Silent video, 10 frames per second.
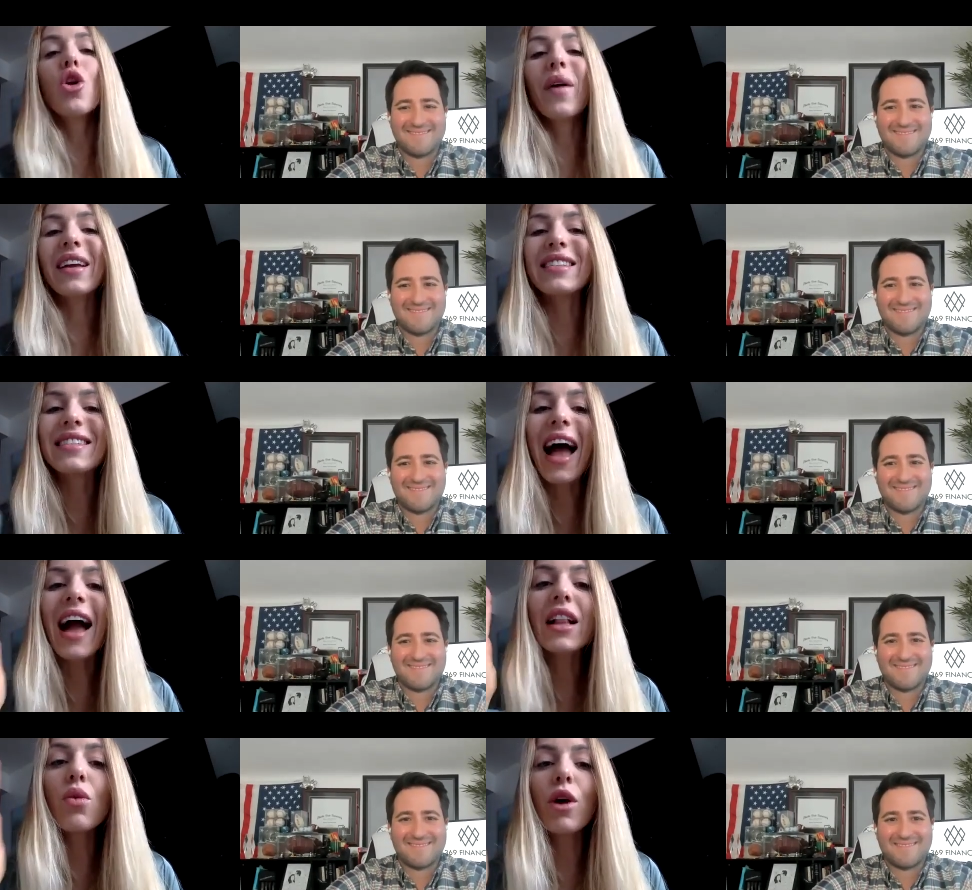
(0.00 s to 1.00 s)
Speaker 1: knowing
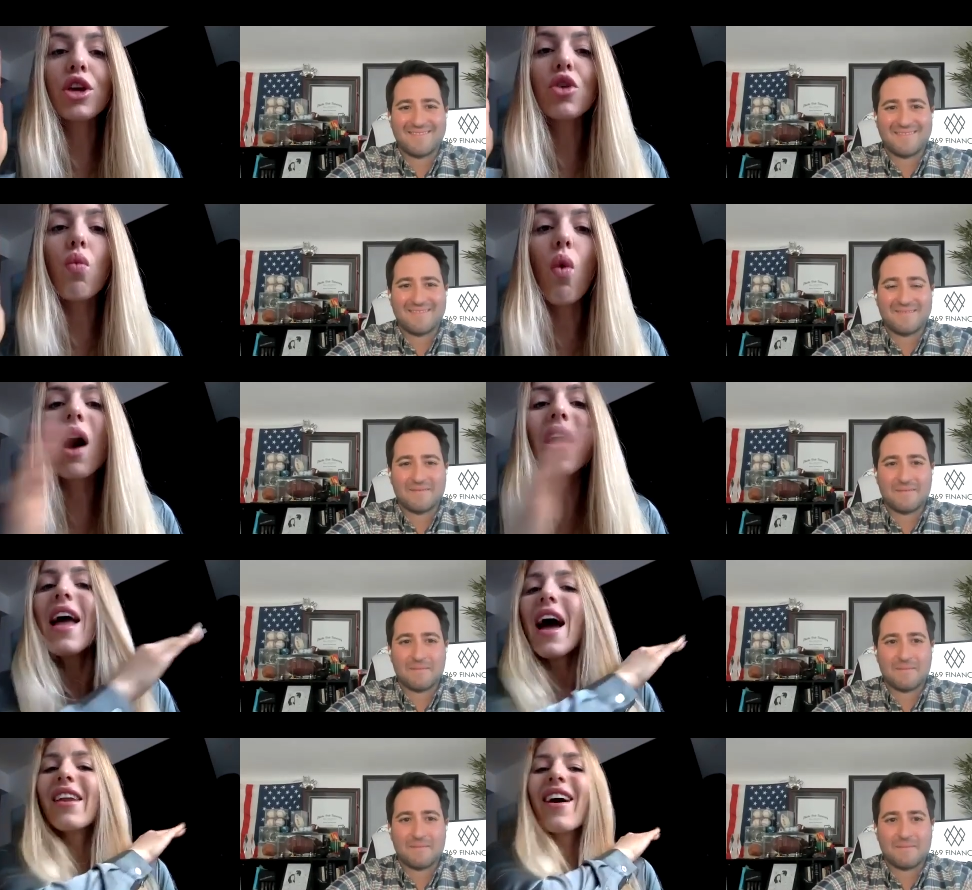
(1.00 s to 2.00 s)
exactly what you want
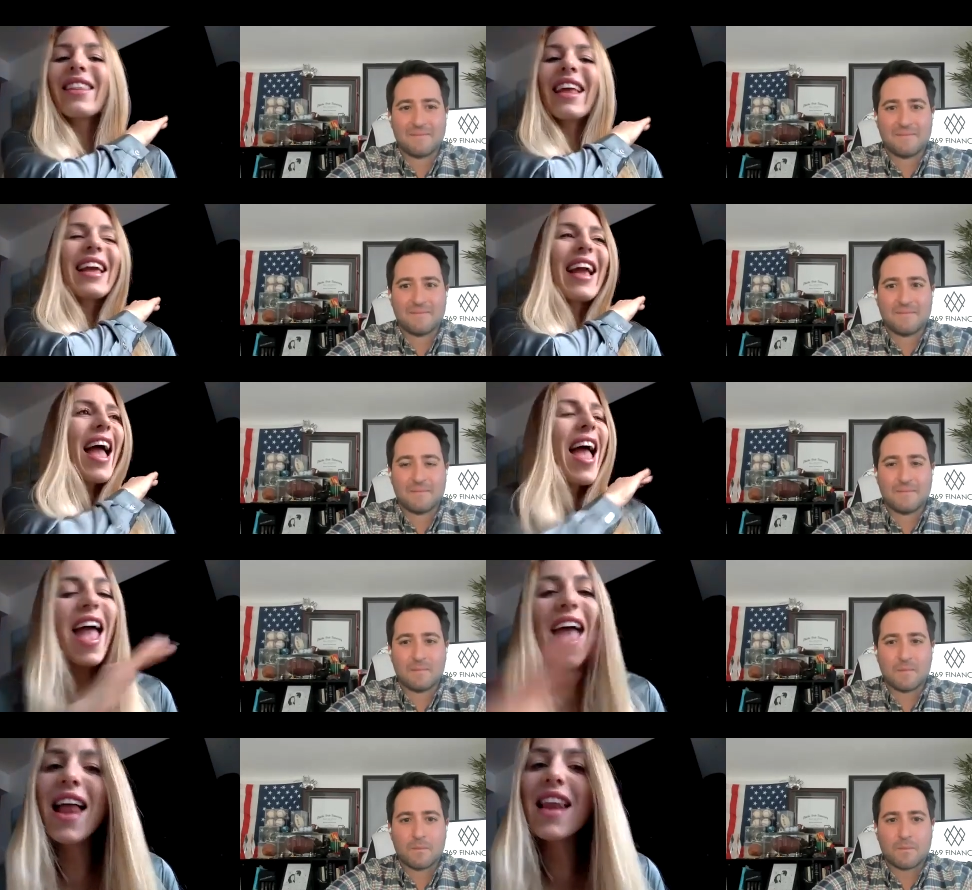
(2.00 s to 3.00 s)
and not letting
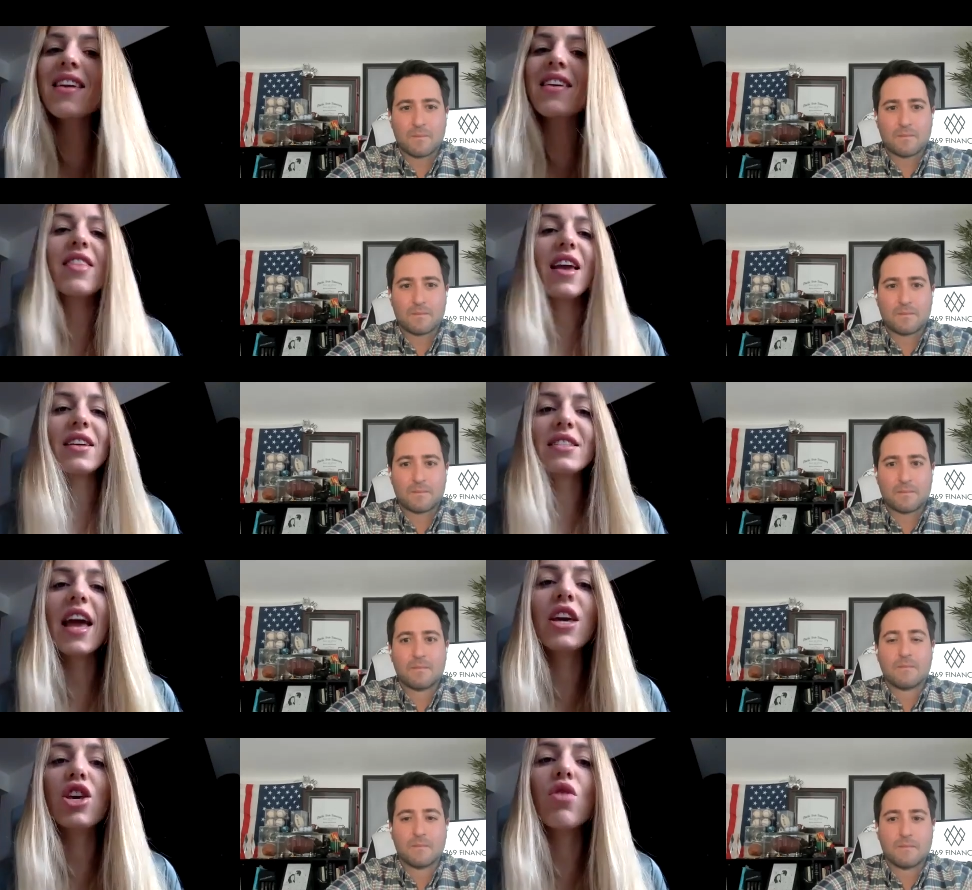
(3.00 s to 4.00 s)
anything
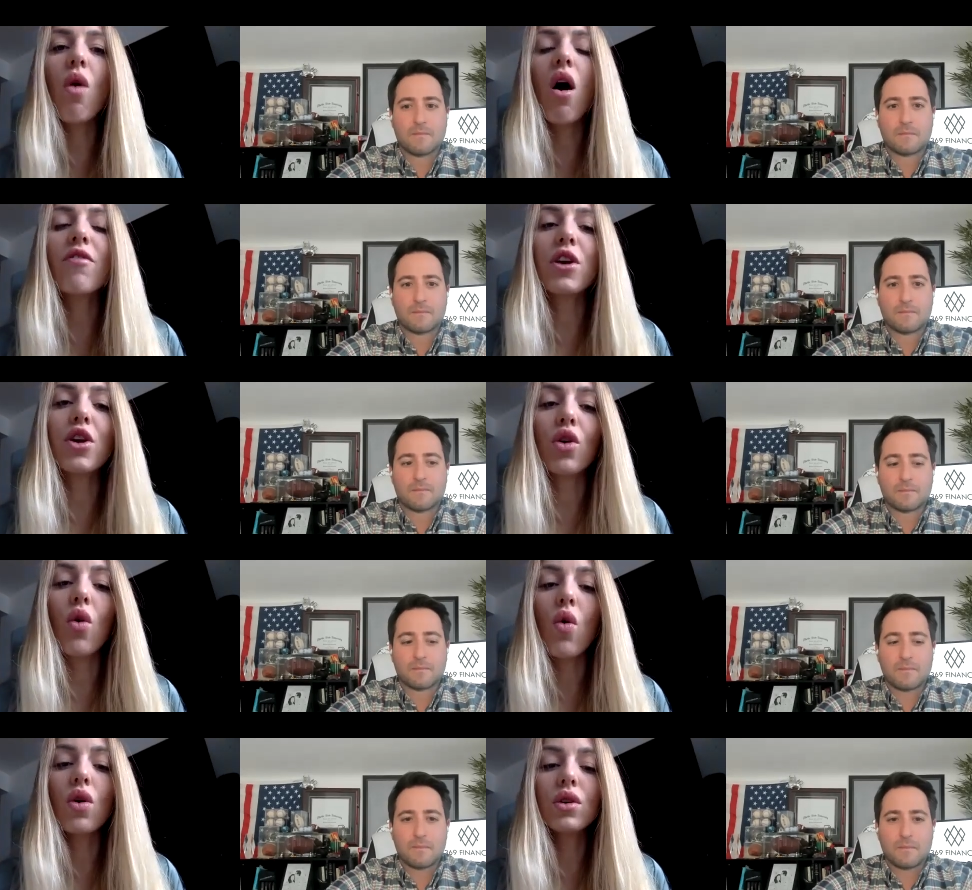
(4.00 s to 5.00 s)
take you off of your
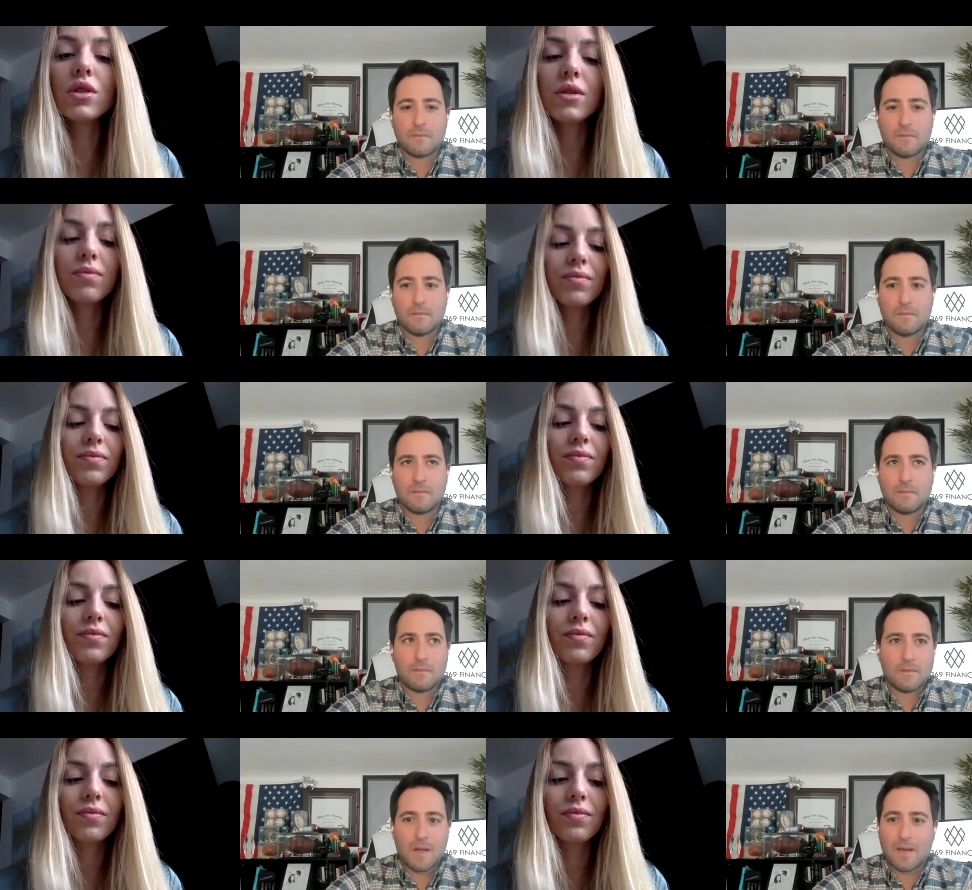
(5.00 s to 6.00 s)
goals.
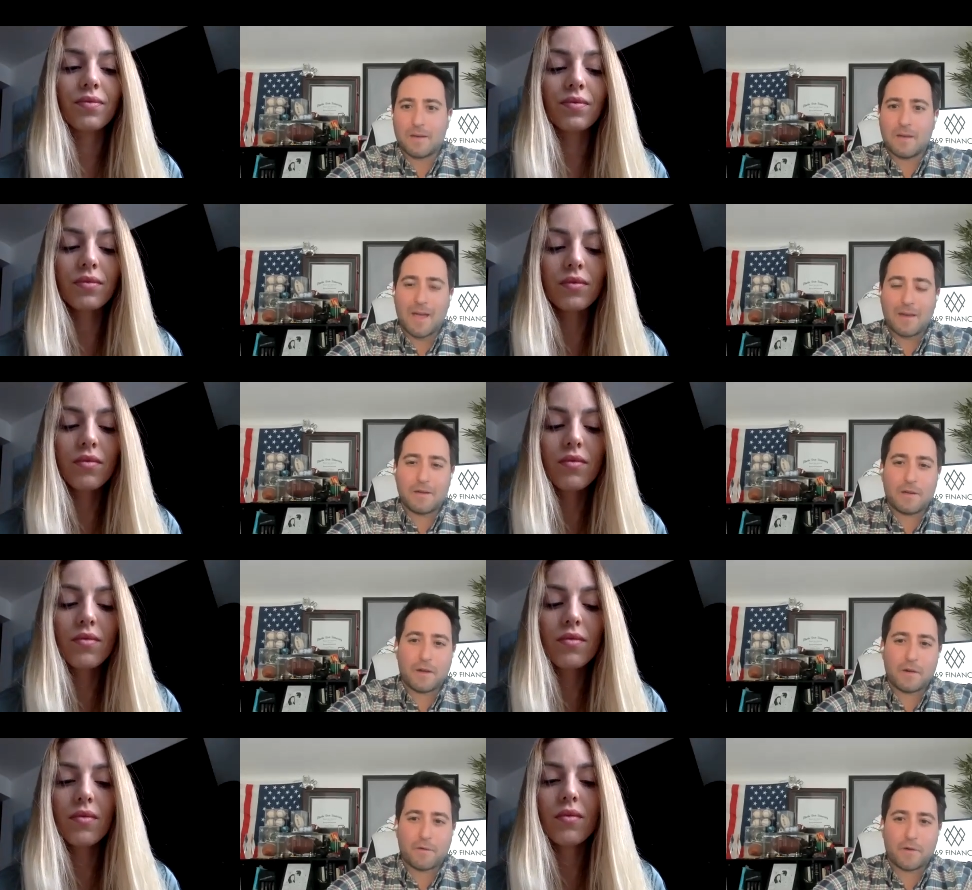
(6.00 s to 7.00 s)
Speaker 2: How did how did you
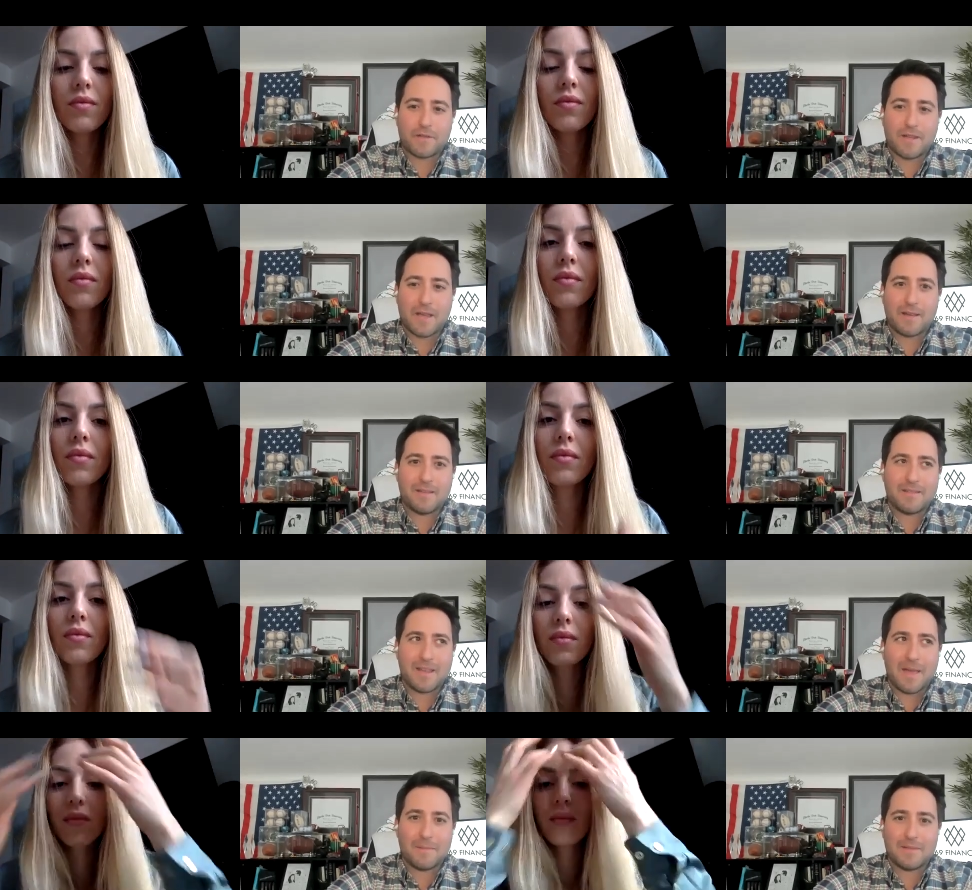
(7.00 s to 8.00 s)
get your first gig
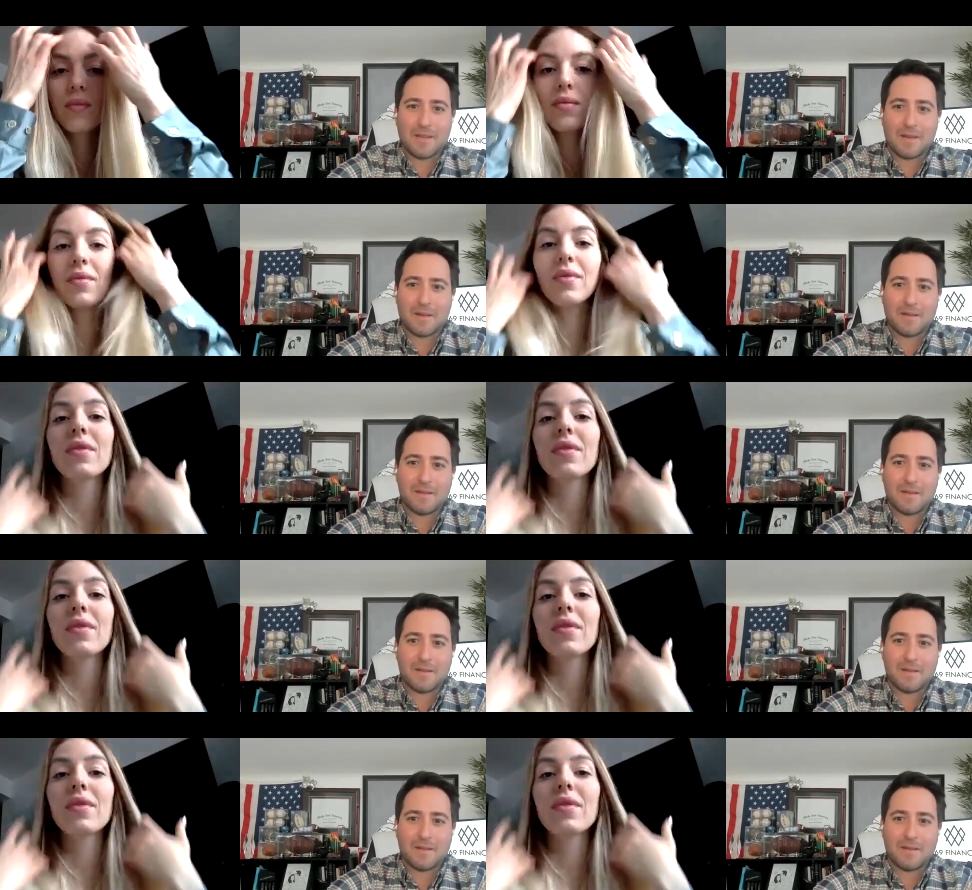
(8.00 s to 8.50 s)
to MC?